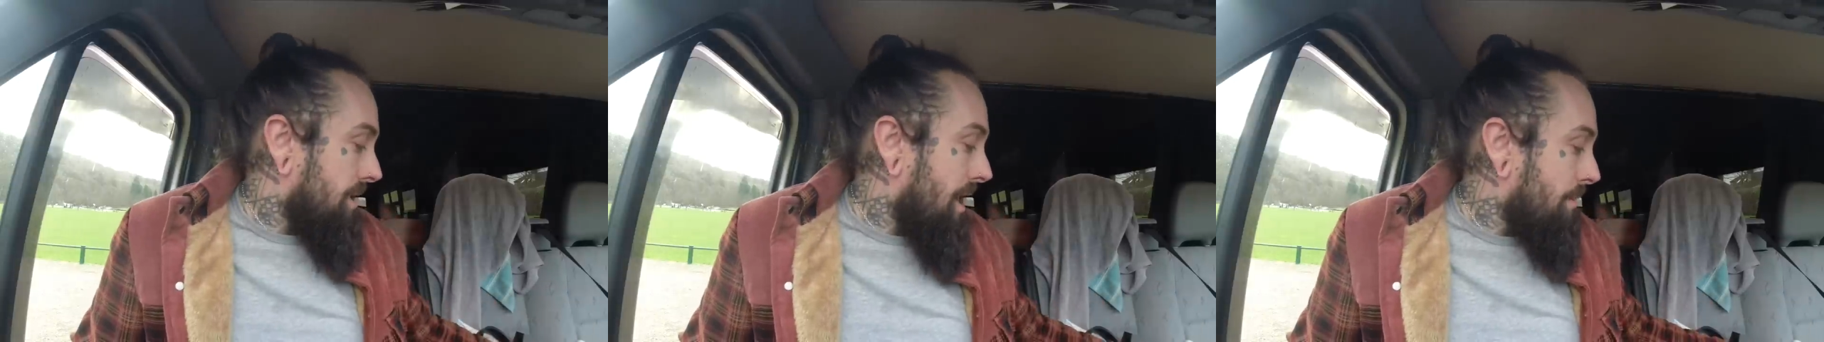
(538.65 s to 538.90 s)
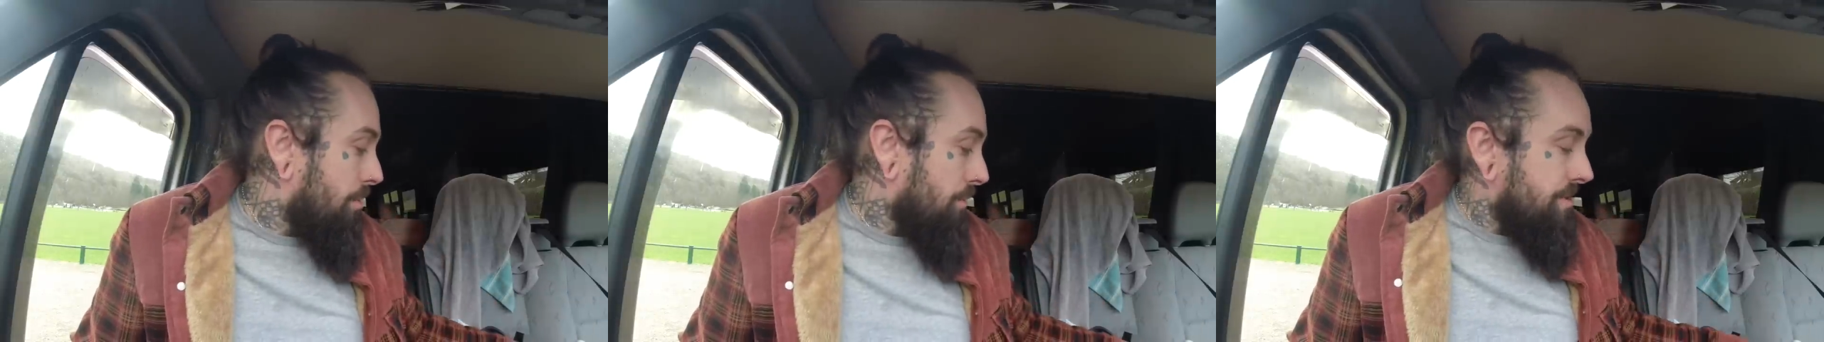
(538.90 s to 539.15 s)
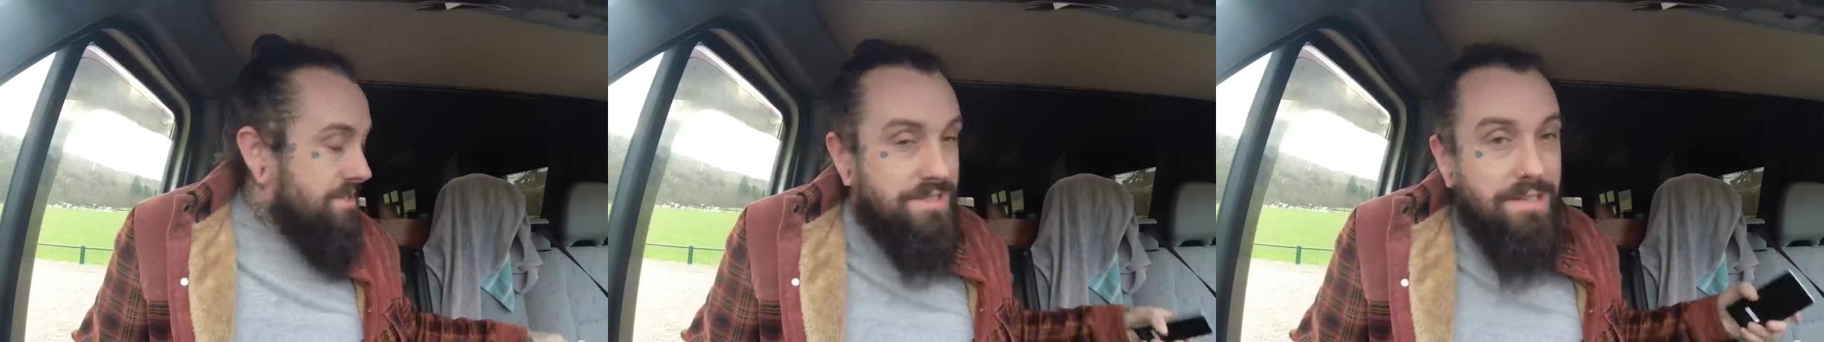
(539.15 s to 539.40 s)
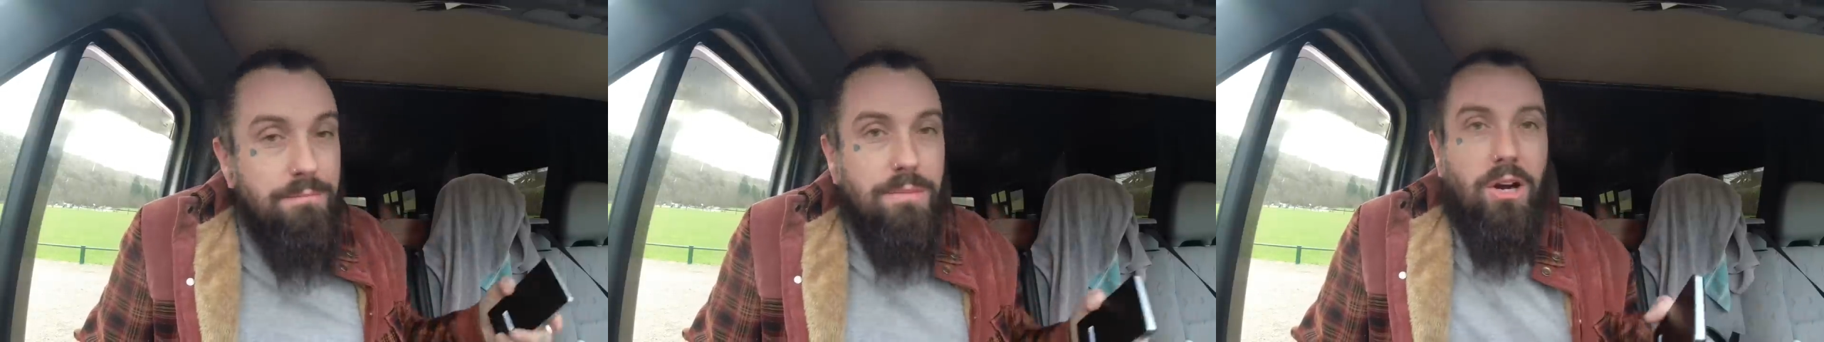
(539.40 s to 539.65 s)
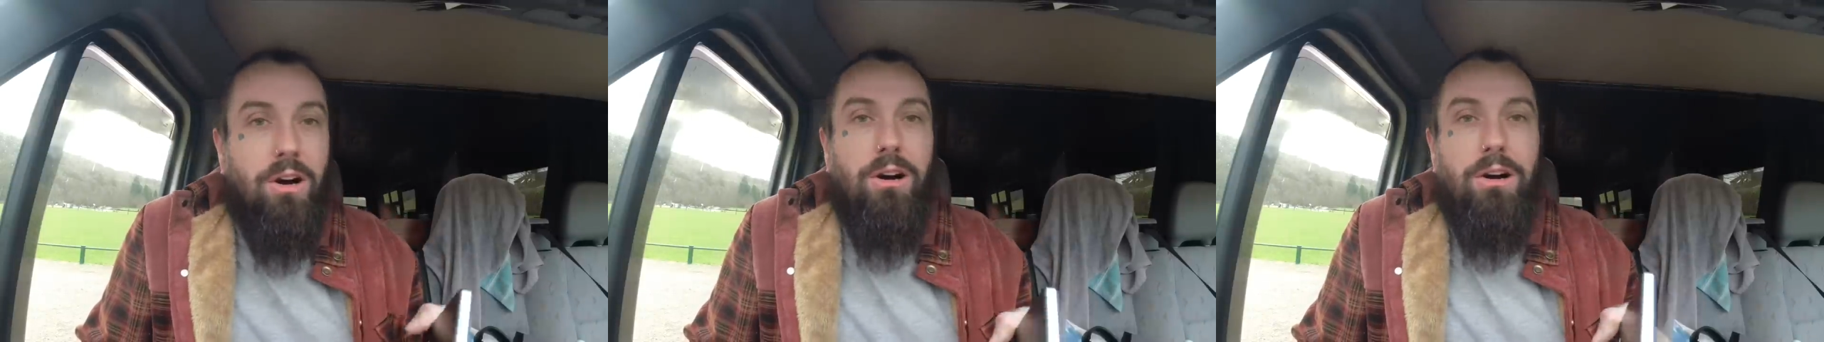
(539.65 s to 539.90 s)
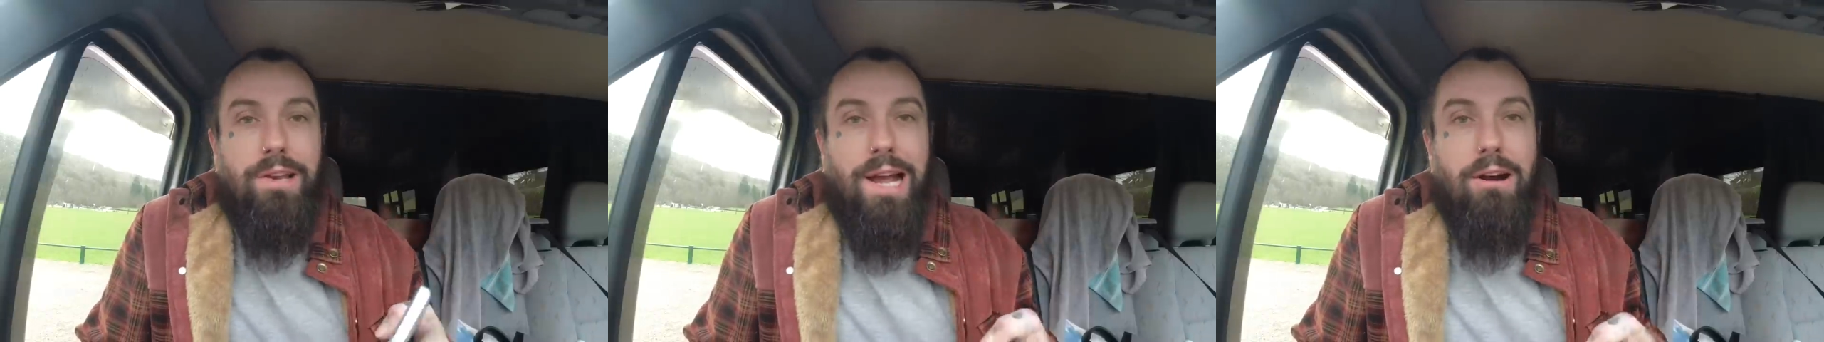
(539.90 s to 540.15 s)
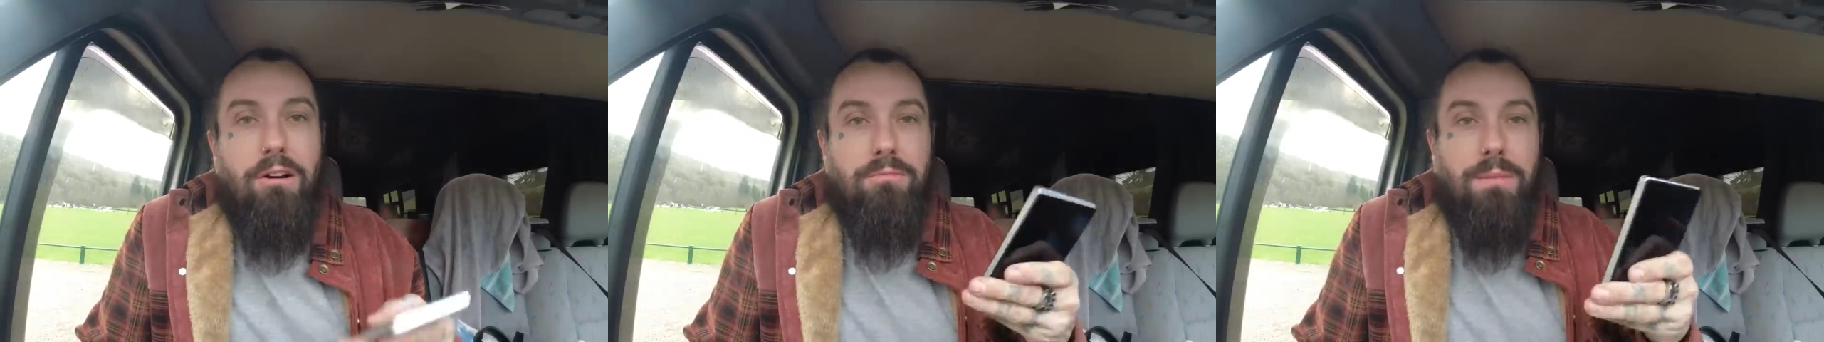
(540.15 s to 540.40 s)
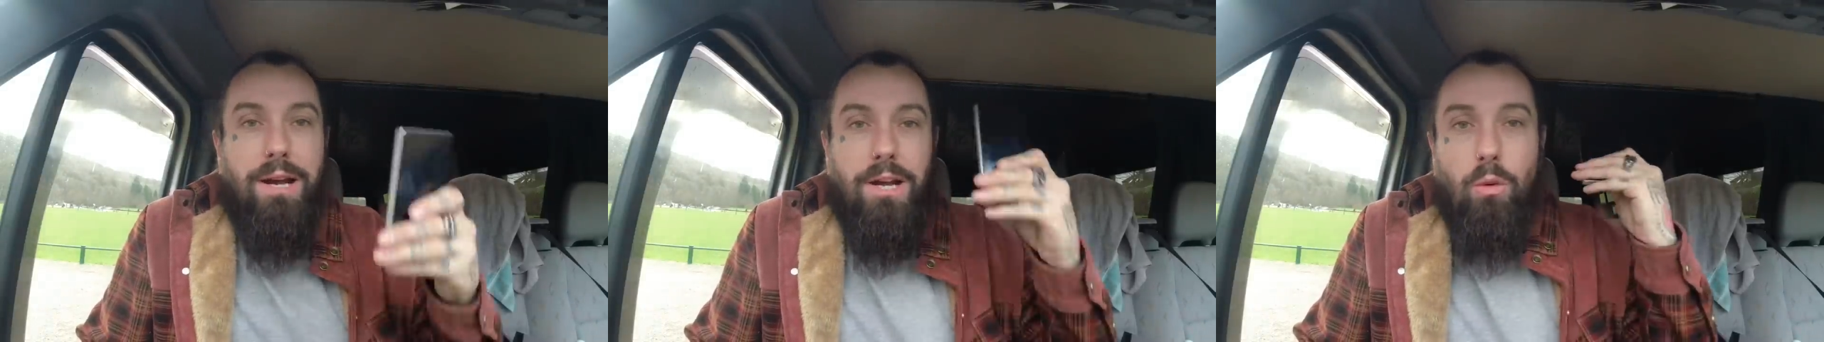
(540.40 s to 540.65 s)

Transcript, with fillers: I put the SIM card out of my